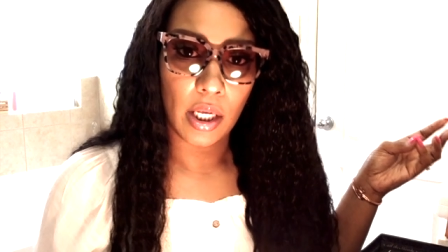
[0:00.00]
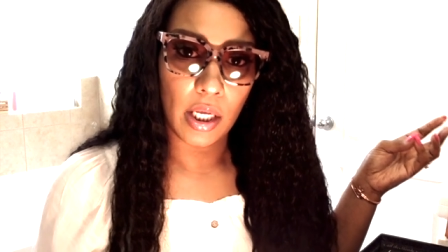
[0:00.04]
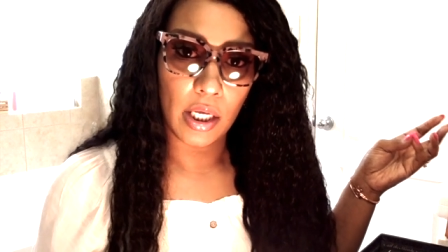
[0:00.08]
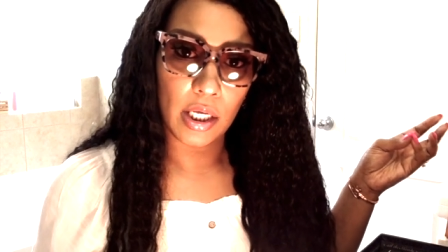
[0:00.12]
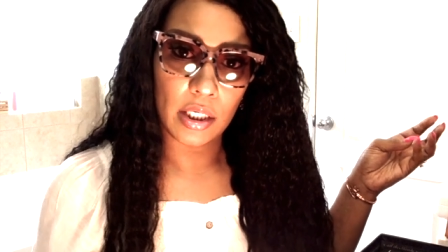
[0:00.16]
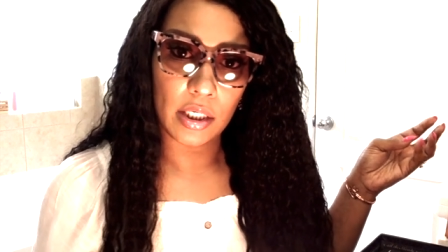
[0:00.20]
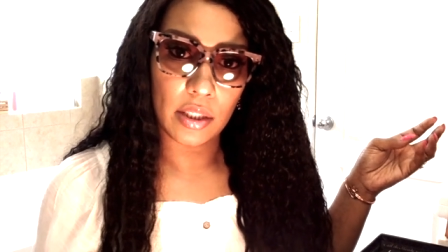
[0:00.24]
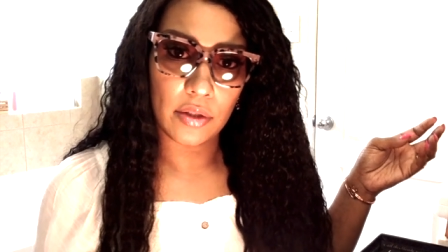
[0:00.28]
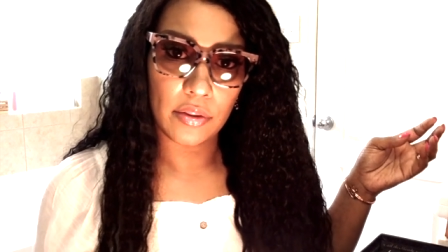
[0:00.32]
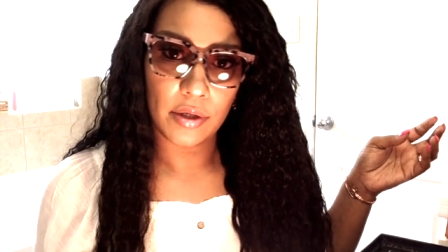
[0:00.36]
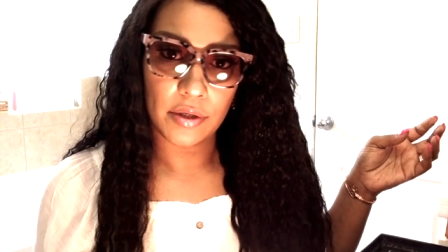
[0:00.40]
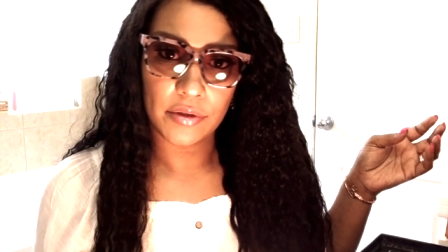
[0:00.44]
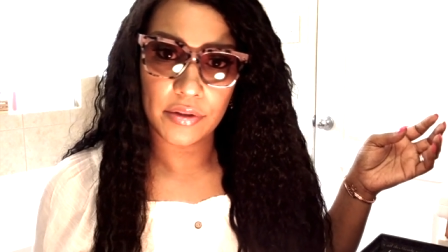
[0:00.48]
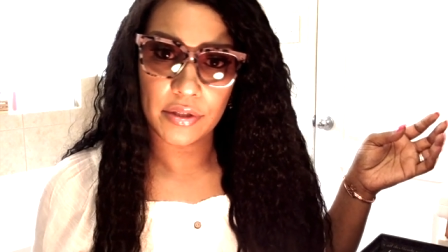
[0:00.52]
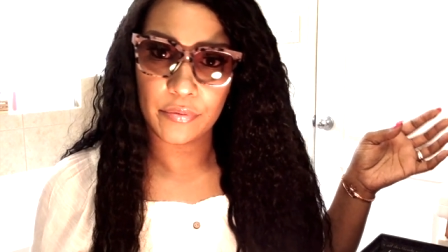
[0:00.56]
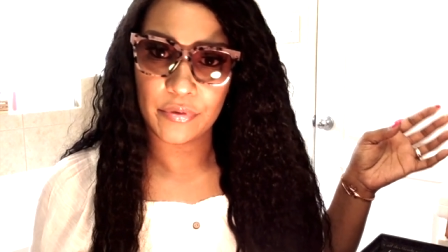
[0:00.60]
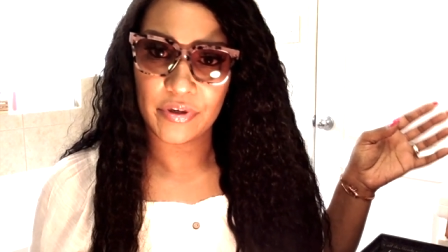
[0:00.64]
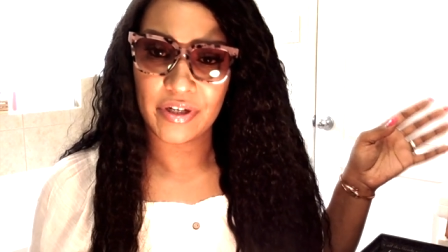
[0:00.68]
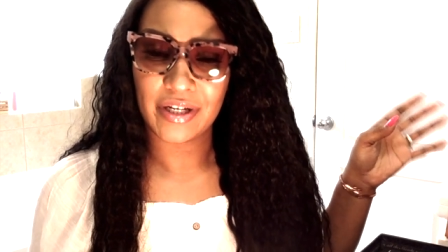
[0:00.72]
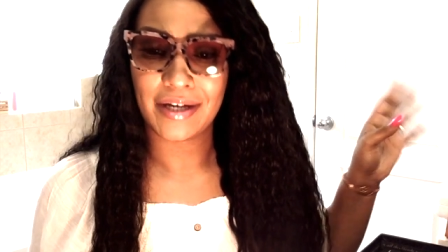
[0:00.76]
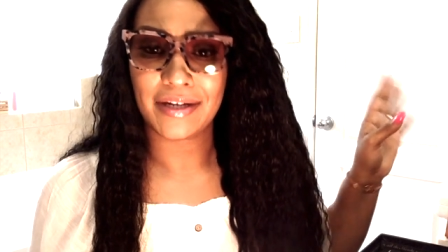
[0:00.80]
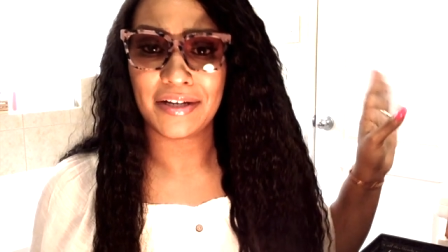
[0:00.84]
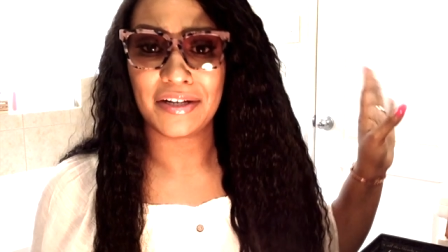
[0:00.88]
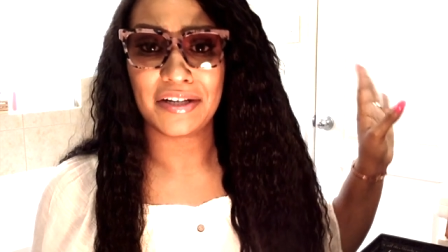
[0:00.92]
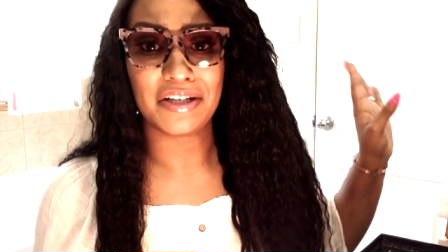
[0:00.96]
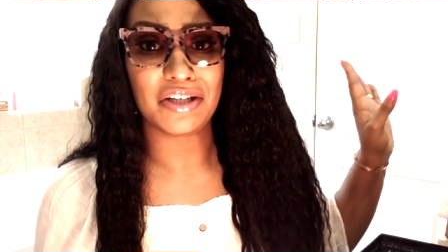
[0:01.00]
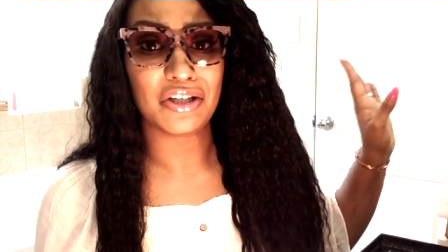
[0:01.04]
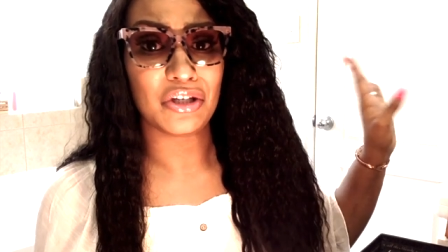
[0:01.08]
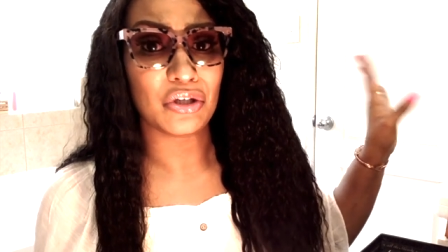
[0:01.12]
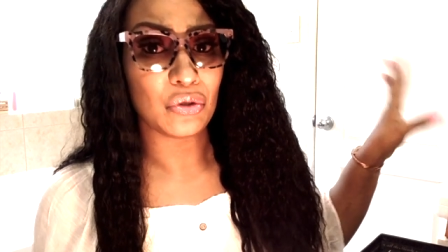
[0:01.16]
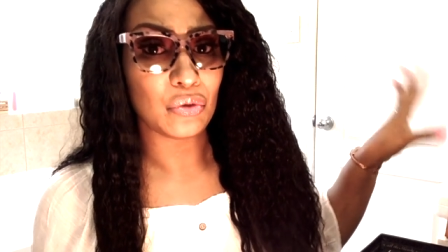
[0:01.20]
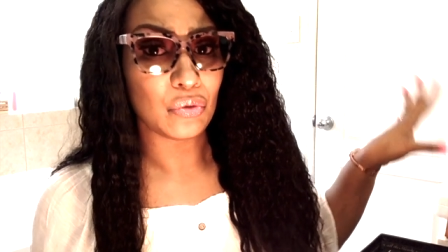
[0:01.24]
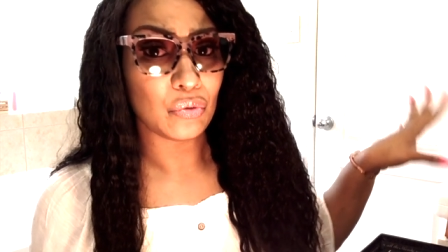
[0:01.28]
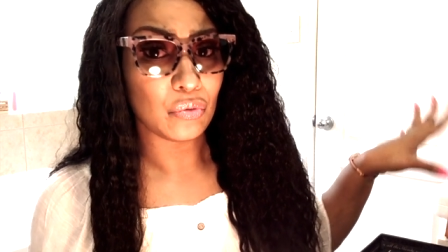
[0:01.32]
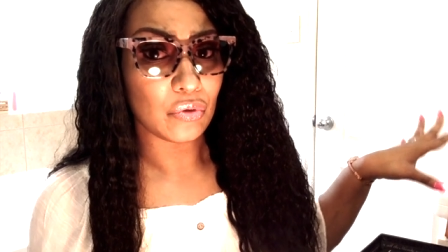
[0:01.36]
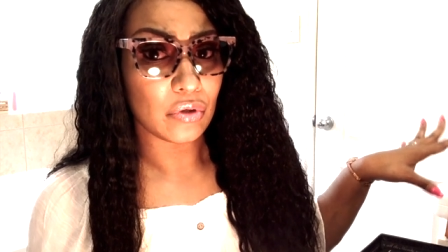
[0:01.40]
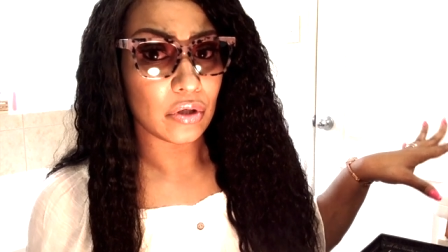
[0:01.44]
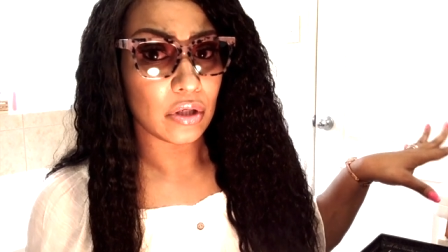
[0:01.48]
and I thought they were kind of
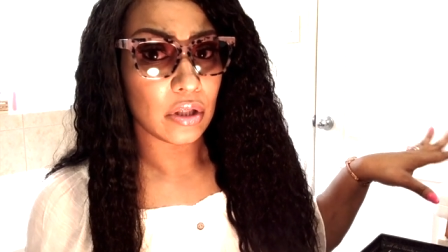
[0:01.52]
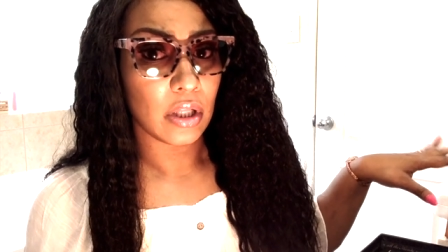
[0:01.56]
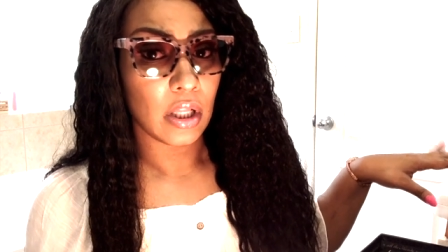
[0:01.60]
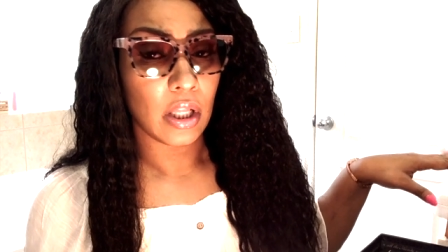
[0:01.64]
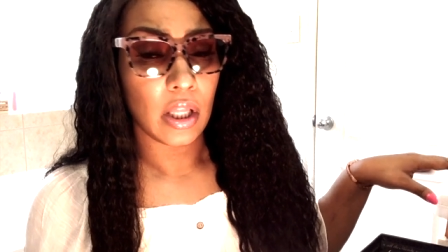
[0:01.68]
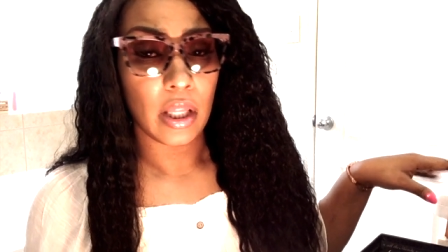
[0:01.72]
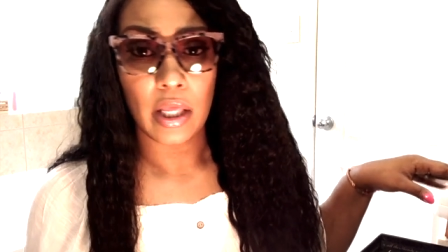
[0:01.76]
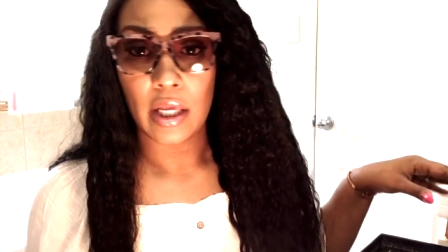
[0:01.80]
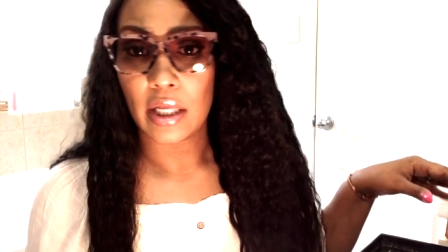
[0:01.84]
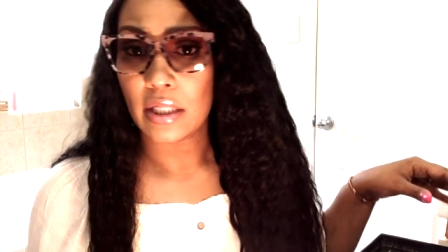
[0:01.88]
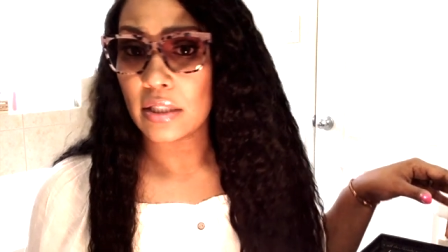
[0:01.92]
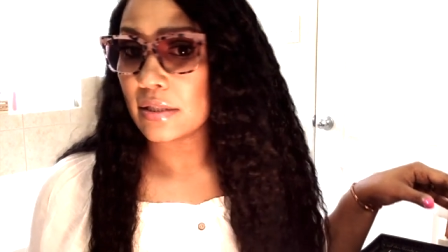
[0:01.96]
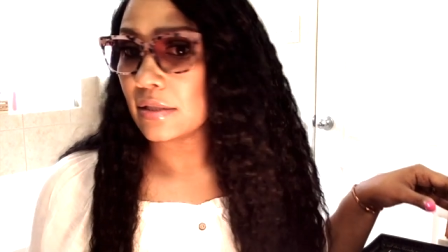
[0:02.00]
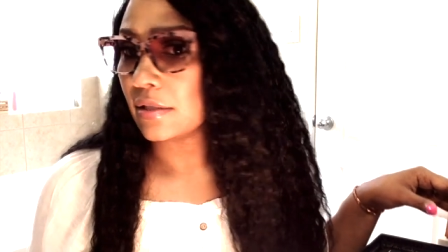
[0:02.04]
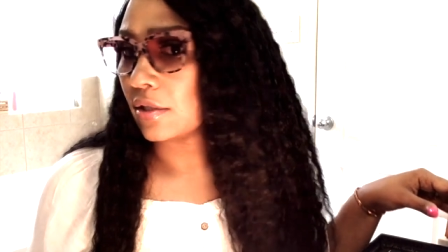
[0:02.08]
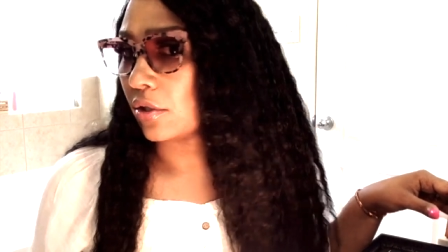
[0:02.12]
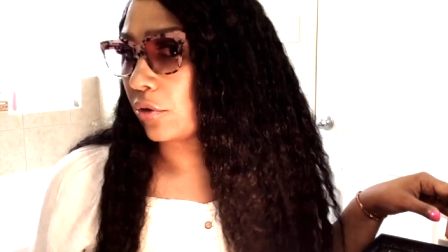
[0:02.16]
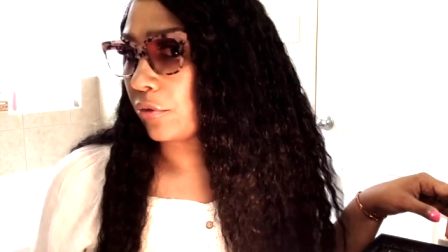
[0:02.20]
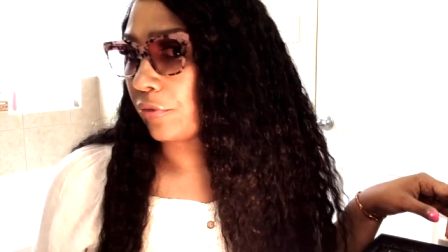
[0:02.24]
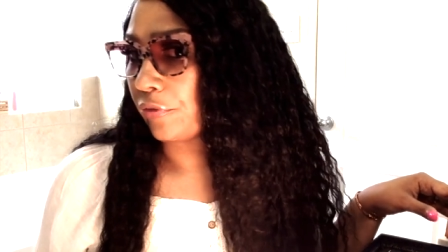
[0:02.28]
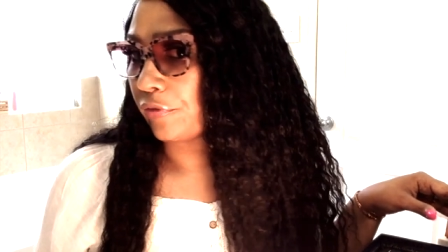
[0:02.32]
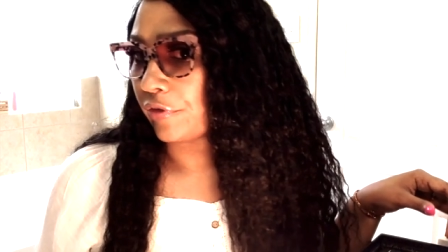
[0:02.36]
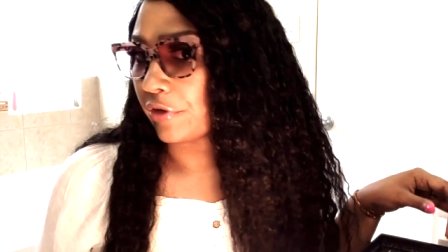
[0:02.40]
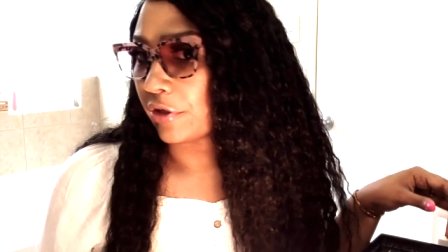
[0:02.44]
cute. And so